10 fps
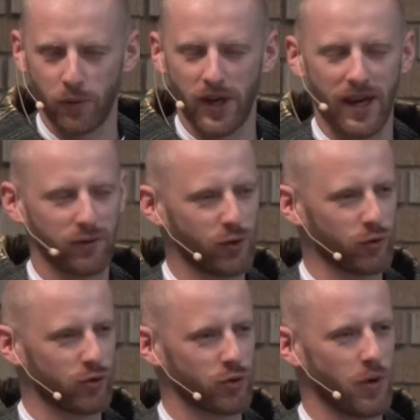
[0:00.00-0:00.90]
We have
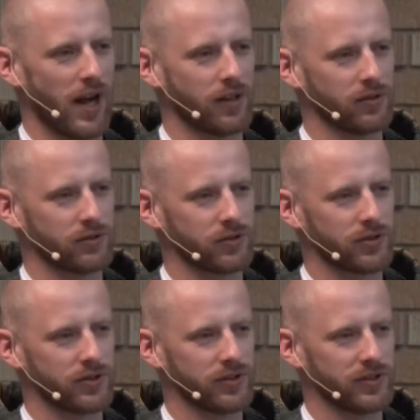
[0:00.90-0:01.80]
those
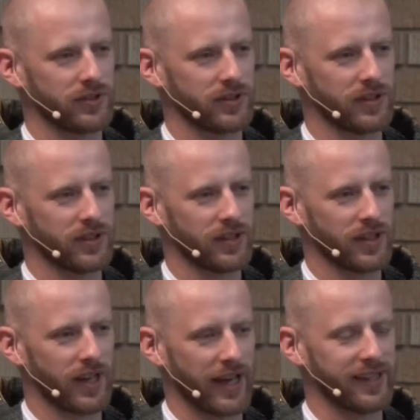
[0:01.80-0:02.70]
struggles.
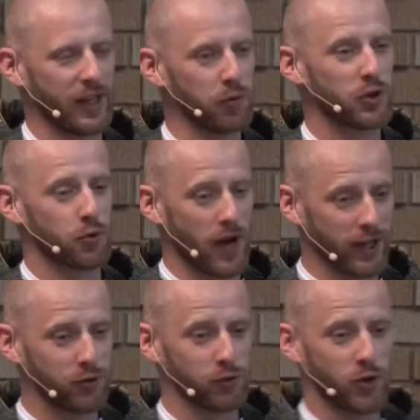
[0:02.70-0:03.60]
And then we
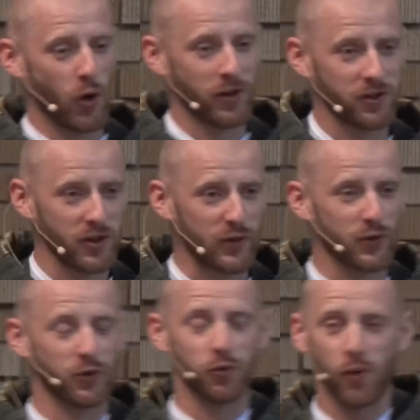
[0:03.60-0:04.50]
try to go a
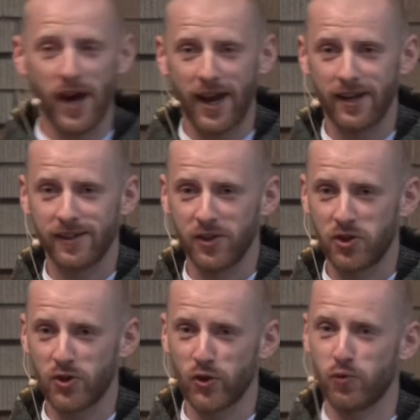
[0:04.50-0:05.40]
different way than
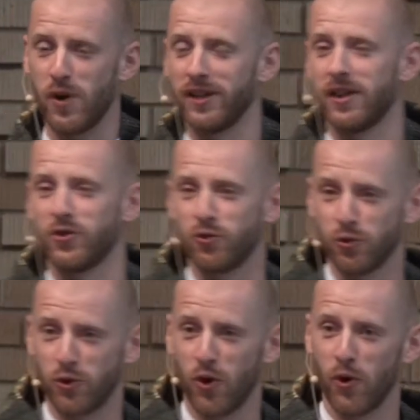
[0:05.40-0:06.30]
Jesus wants us
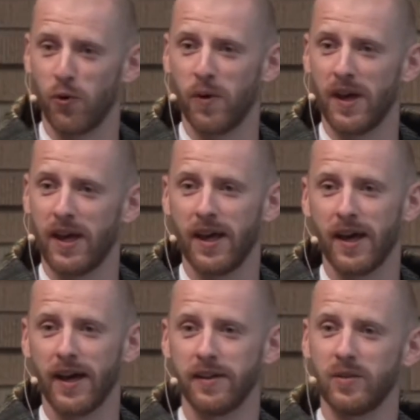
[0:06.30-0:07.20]
to
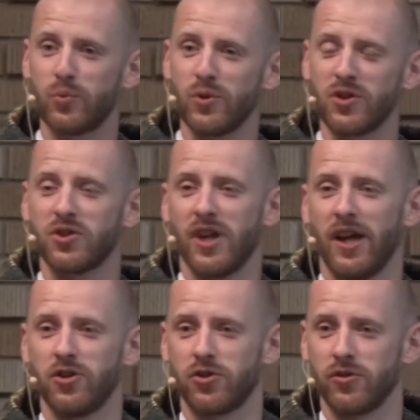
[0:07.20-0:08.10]
go. And we create
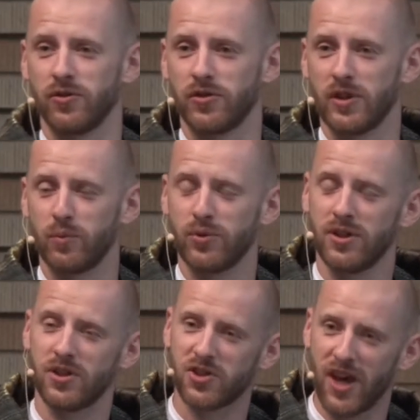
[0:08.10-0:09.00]
tensions,
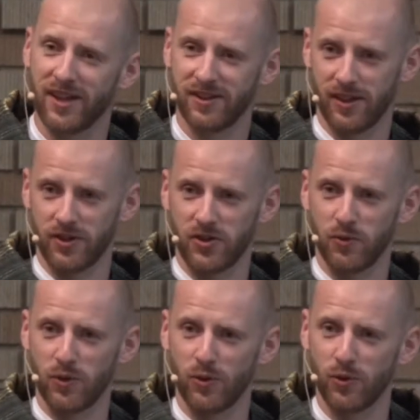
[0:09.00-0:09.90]
big sadness,
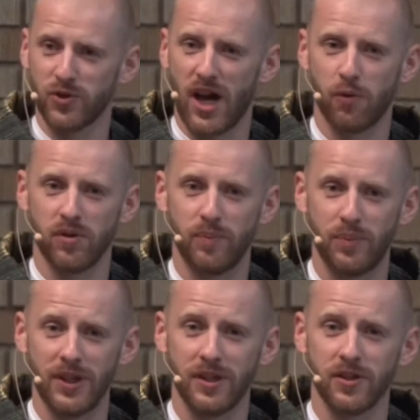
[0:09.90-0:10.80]
lose our
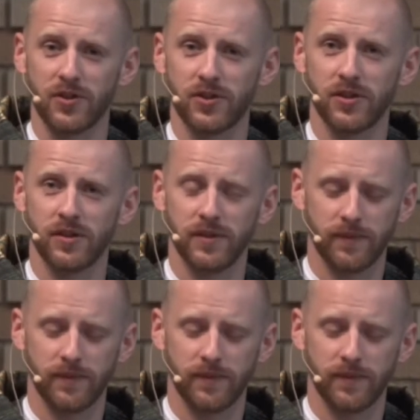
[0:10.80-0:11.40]
peace.